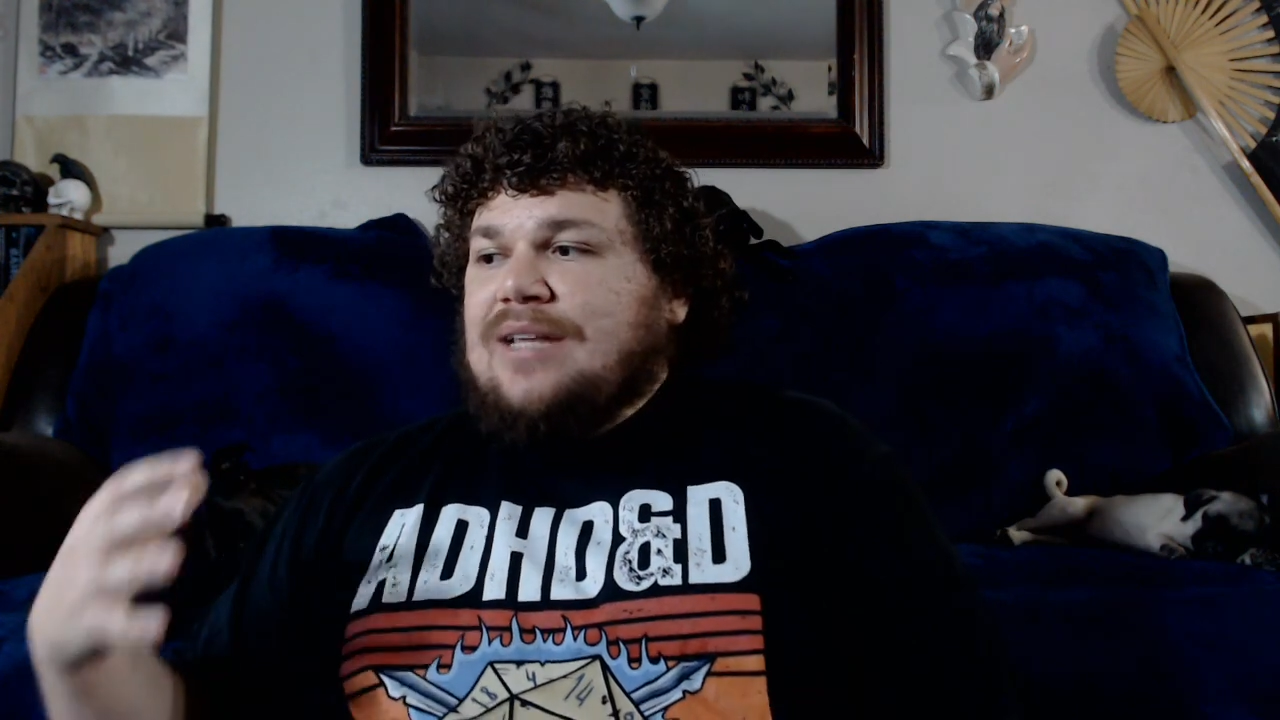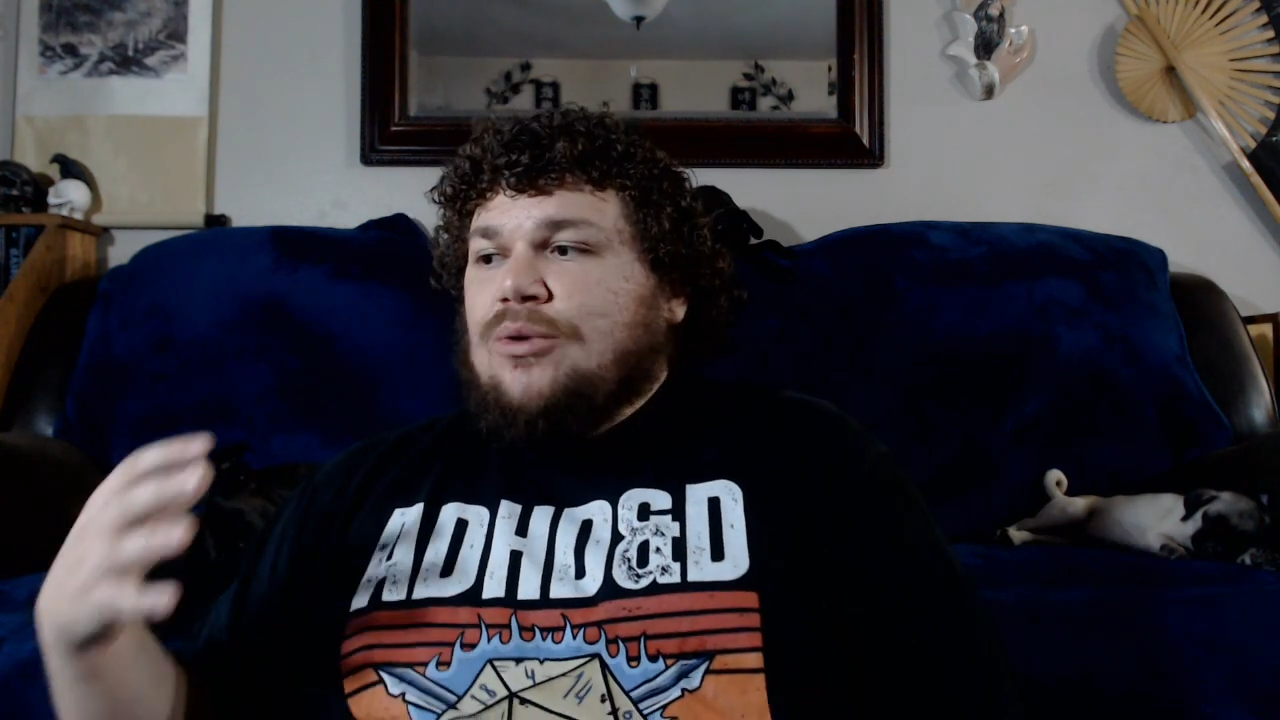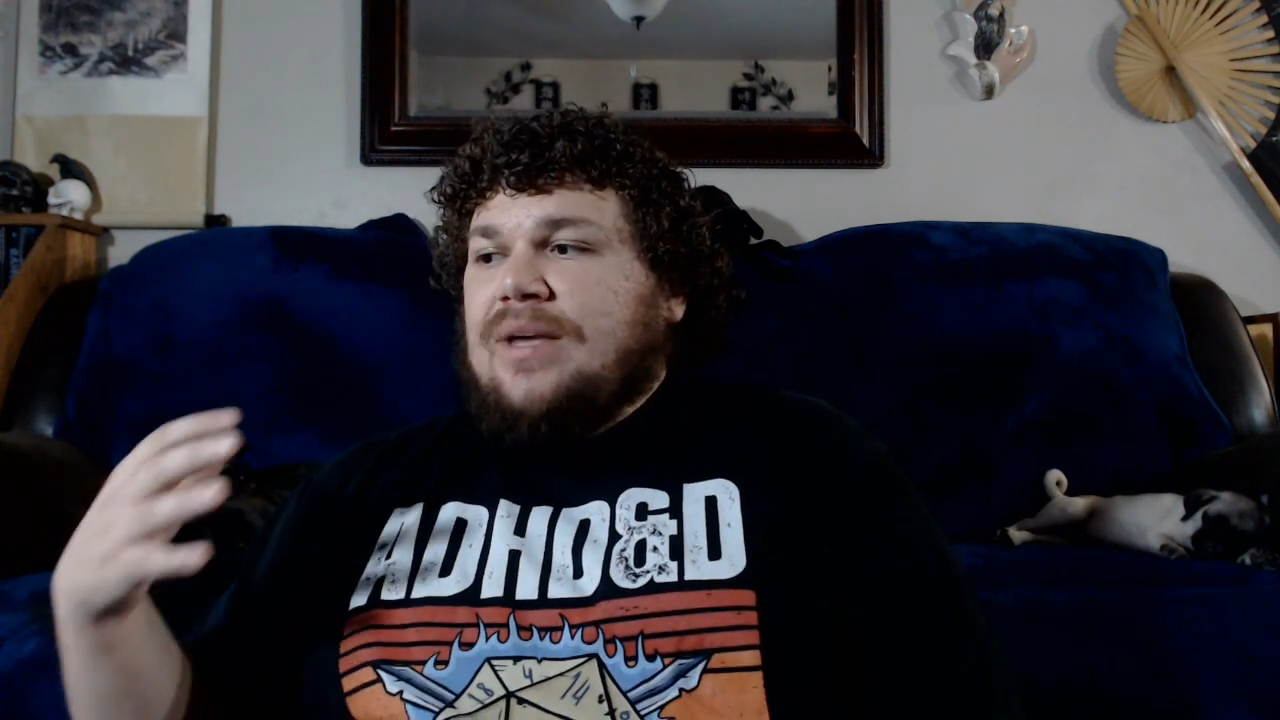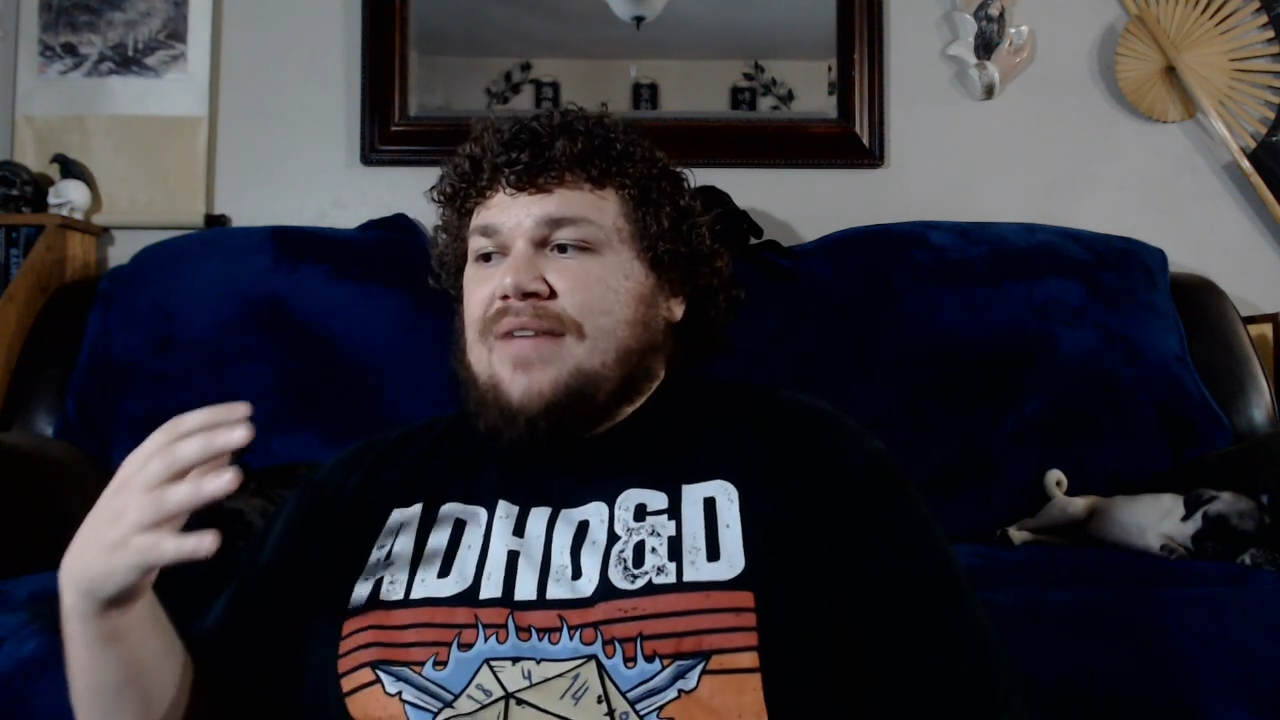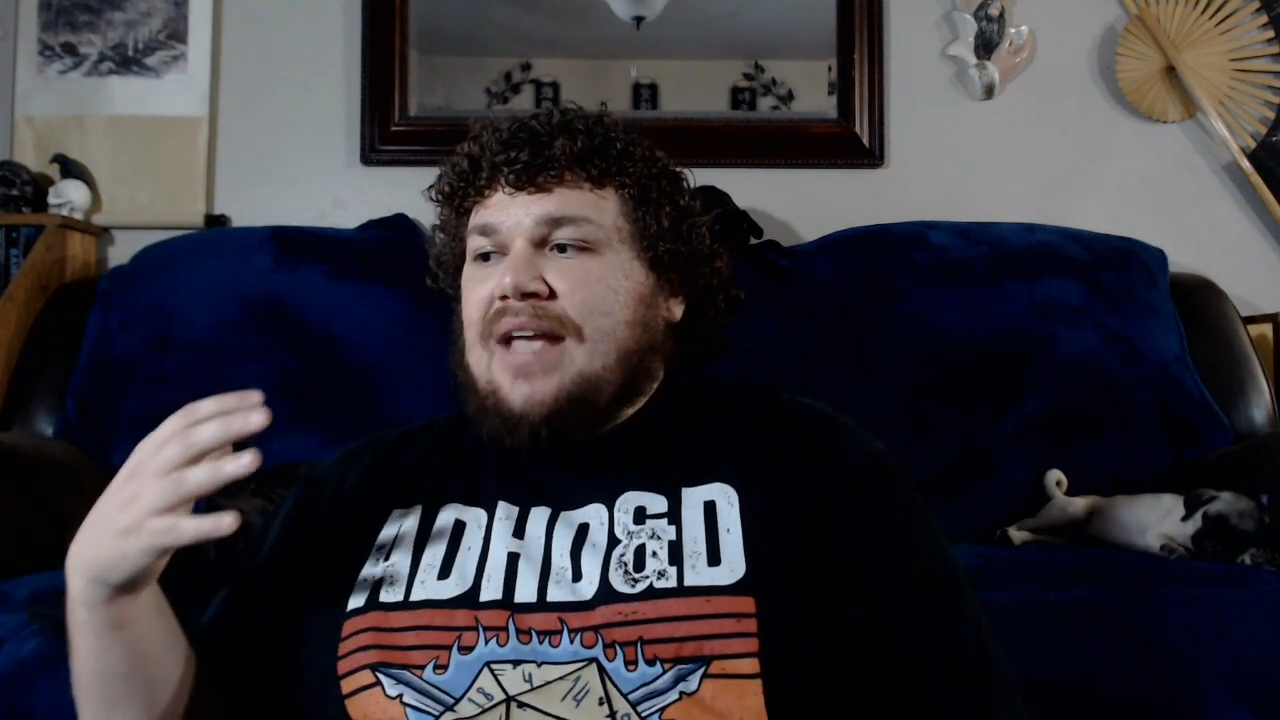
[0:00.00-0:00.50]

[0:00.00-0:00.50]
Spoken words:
don't give